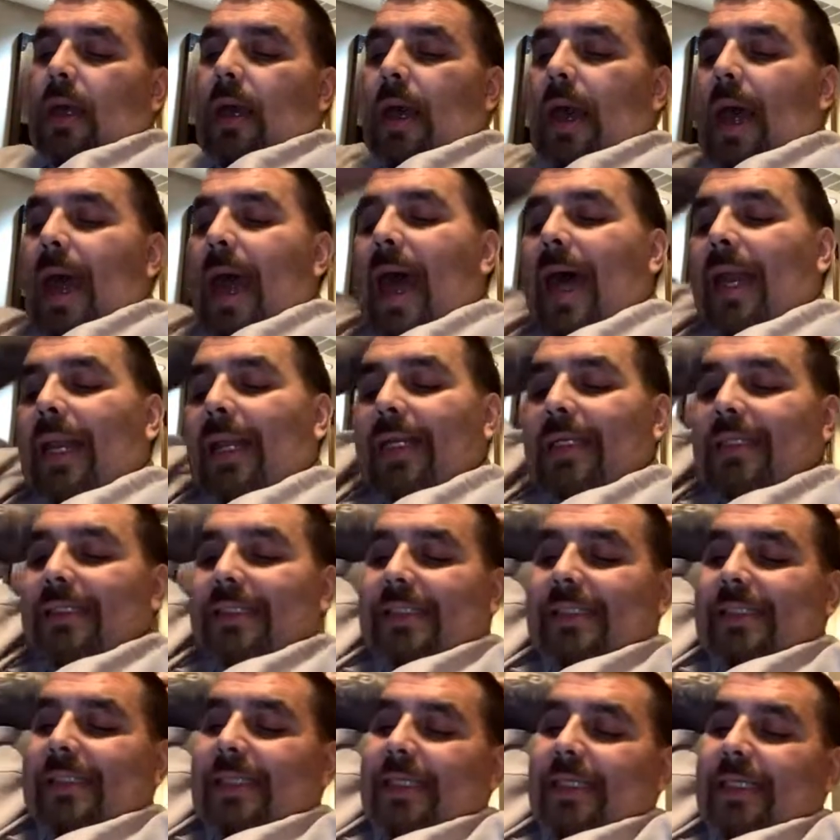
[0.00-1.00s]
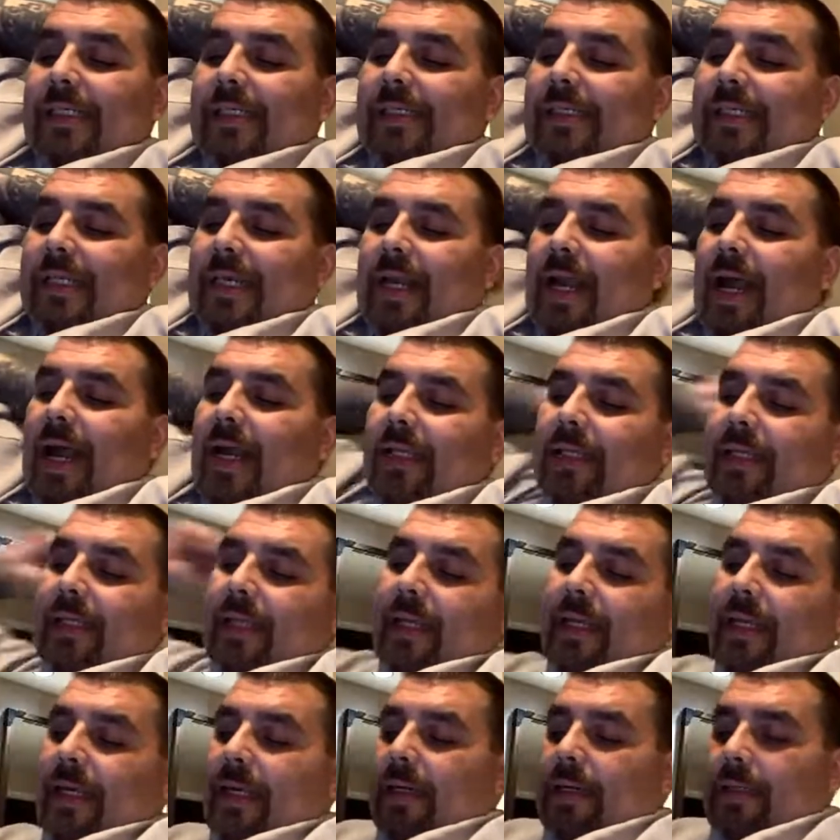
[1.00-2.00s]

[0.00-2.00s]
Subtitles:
Alex G said, "Hi, Tia."